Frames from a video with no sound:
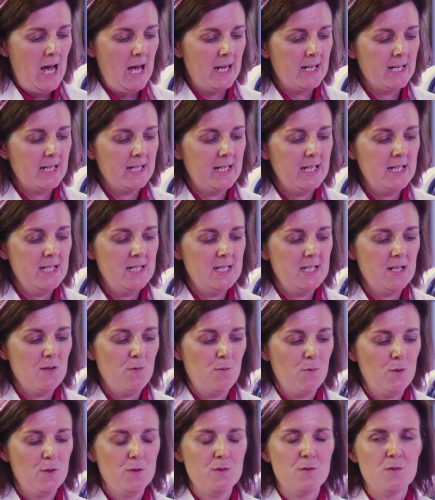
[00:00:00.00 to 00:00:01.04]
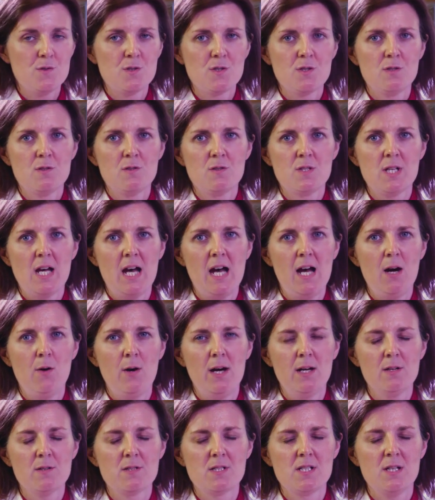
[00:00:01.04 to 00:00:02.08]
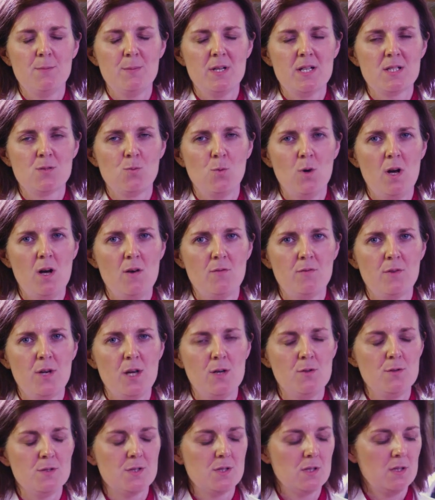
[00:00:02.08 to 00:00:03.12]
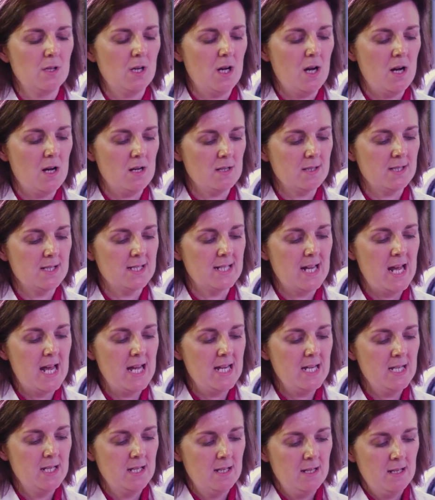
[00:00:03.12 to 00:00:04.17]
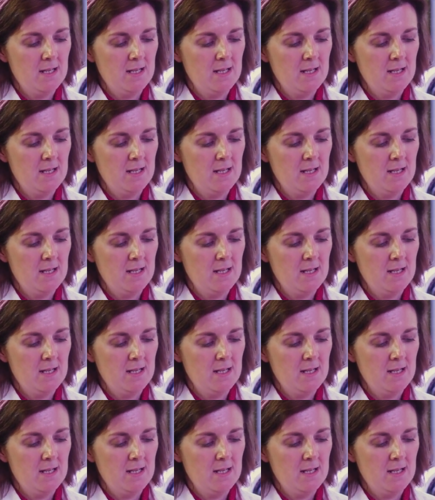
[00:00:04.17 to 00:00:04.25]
and a key difference to how LC-MS workflows are today